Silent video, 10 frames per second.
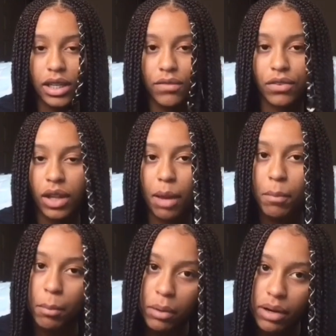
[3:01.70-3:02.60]
It feel like
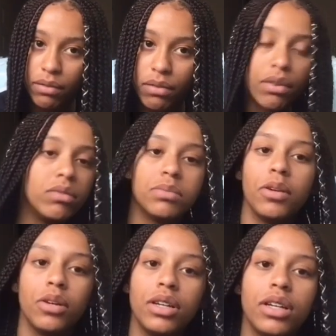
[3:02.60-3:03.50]
my breath must
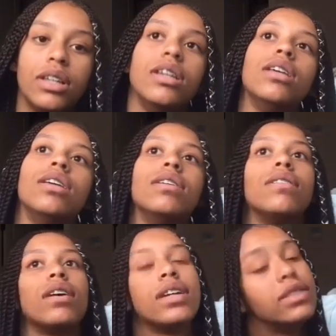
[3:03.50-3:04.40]
feel good.
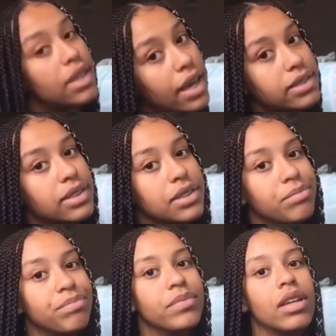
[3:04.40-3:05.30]
I can taste
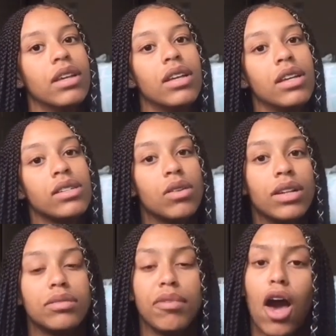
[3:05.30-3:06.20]
it. I
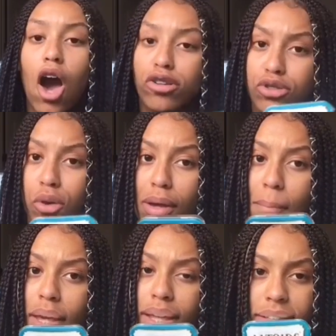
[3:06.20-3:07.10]
got some Altoid
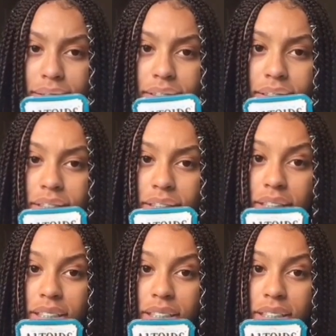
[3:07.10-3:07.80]
mints.